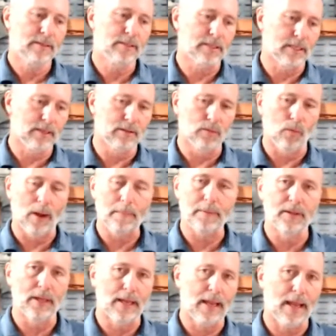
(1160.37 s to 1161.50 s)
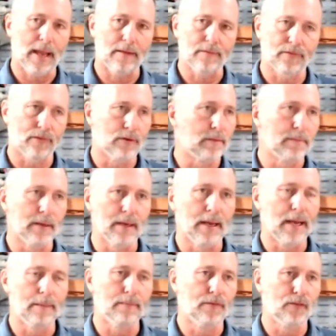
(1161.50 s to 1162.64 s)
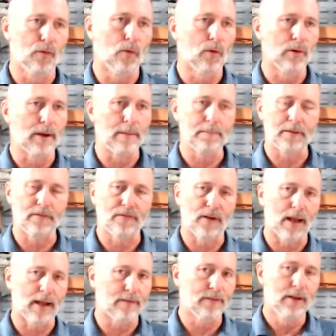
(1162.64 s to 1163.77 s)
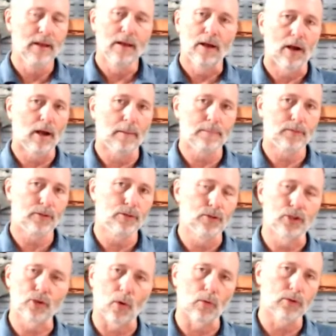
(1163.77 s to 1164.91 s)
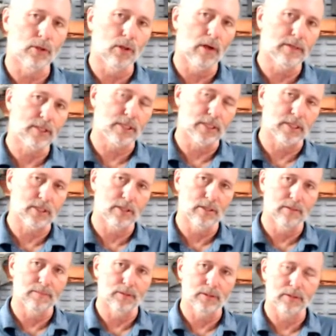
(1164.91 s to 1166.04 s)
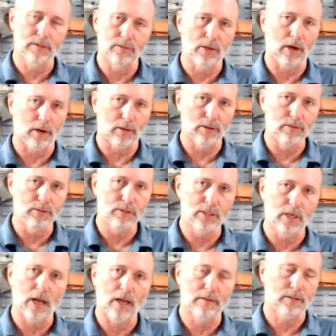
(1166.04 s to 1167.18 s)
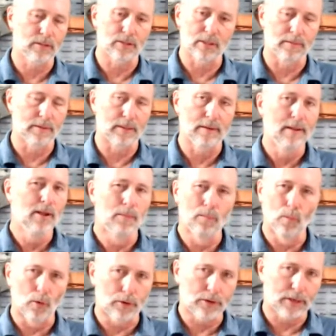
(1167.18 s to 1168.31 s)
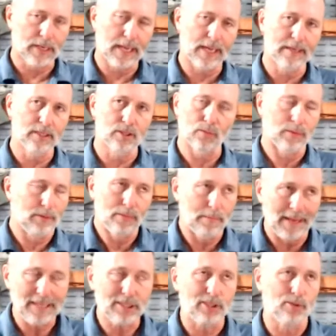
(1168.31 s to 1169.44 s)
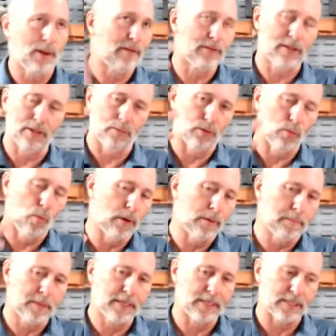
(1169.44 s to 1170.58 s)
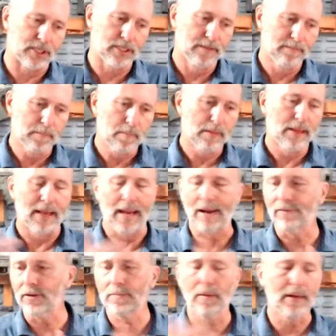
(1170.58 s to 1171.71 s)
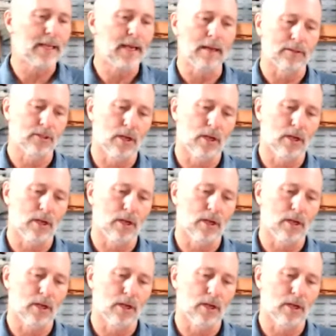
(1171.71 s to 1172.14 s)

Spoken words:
single weapon they have, from M4, MP5, up to shoulder launch systems, to Carl Gustavs, to some of the mortar cannons. We basically do everything with one piece. Everybody else,